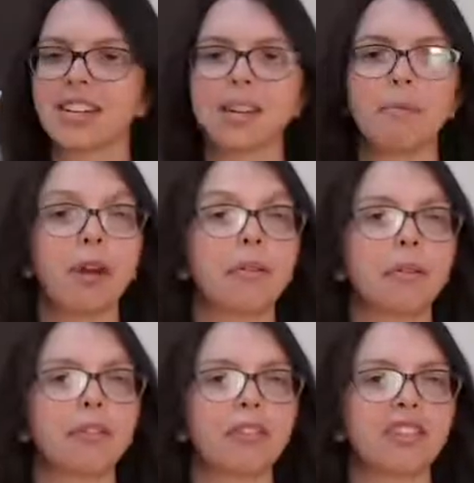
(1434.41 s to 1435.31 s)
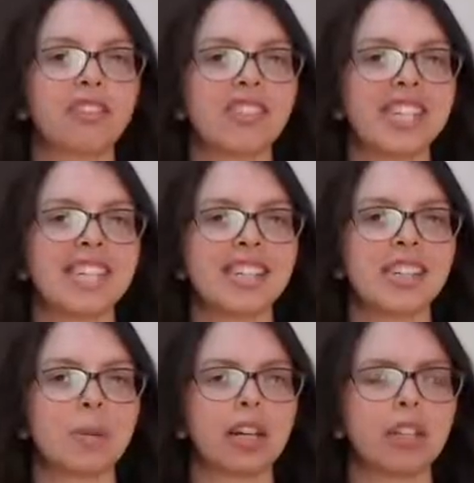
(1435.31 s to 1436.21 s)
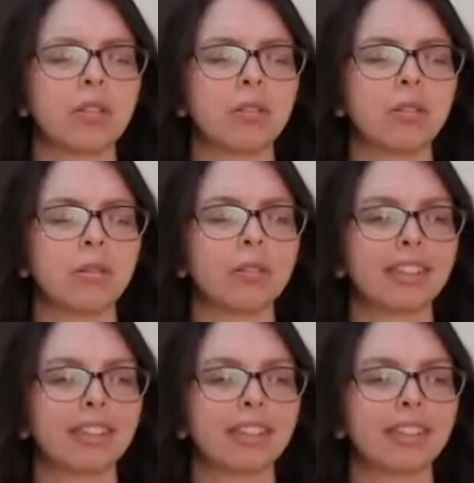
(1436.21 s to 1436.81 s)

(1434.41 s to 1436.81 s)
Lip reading: Sometimes we feel real resistance. We're like, no,